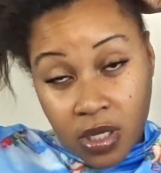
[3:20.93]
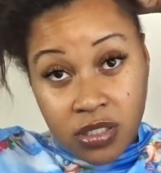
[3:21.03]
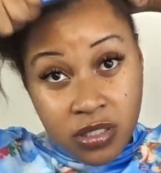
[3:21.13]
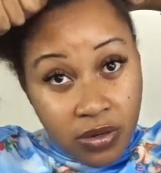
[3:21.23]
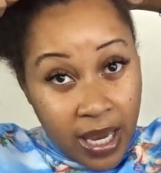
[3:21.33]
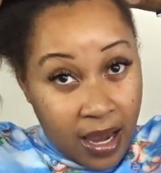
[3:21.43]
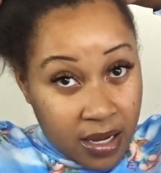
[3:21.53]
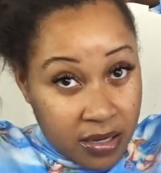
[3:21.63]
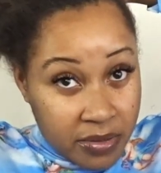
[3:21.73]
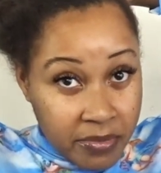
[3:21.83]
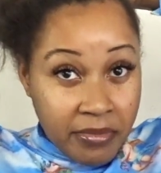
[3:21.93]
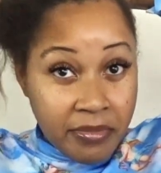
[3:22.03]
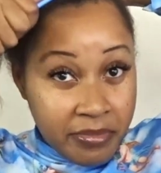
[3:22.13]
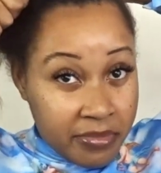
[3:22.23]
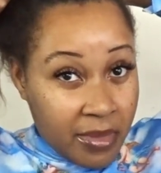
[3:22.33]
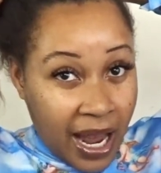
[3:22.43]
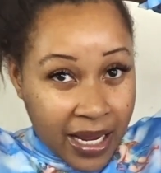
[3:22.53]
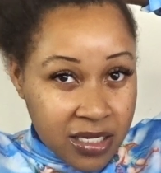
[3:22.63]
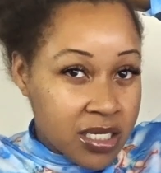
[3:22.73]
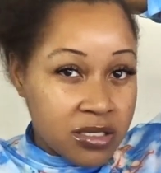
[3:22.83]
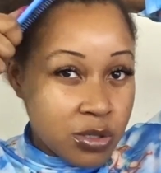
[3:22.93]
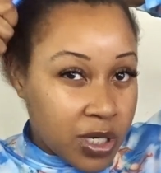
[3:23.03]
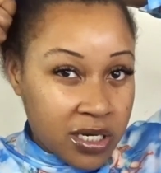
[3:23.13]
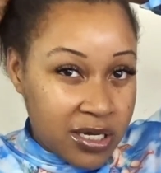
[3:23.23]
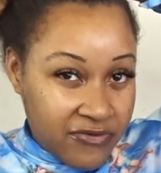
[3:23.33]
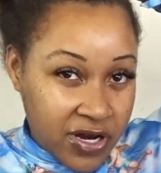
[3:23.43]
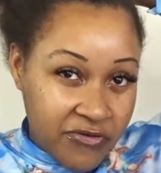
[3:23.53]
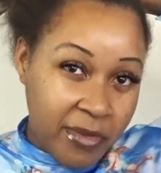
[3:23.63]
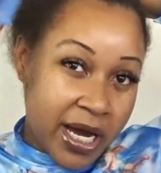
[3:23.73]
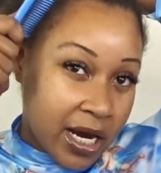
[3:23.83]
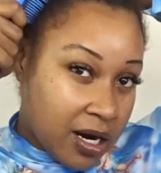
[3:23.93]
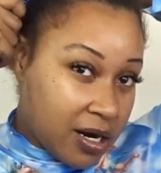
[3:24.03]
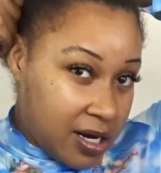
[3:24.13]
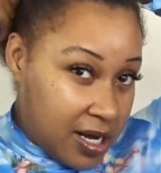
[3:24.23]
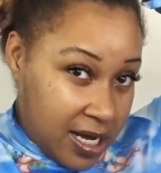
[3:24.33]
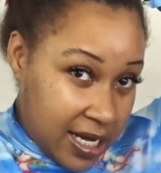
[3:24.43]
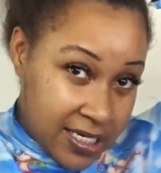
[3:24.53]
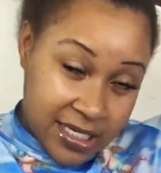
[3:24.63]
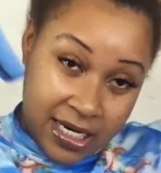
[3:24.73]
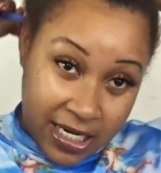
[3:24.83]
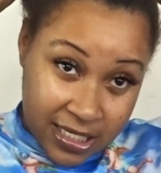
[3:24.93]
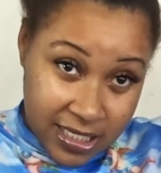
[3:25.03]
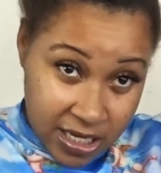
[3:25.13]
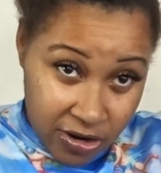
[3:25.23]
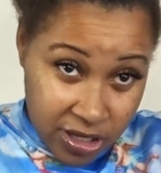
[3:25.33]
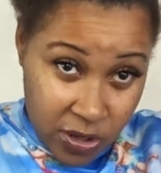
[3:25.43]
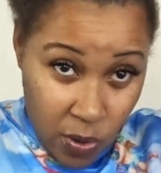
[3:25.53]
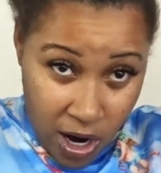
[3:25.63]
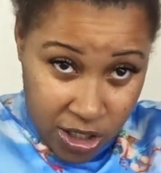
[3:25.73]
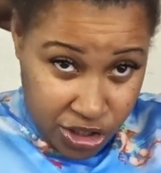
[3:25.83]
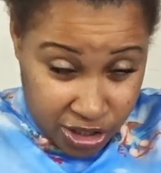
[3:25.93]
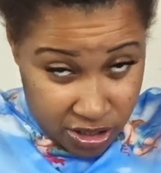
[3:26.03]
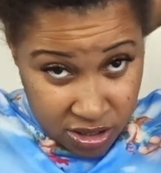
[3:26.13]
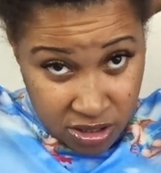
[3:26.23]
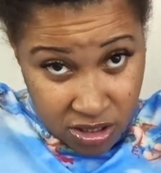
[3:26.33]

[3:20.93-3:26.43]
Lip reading: So yeah, I can do it even if my hair isn't necessarily washed.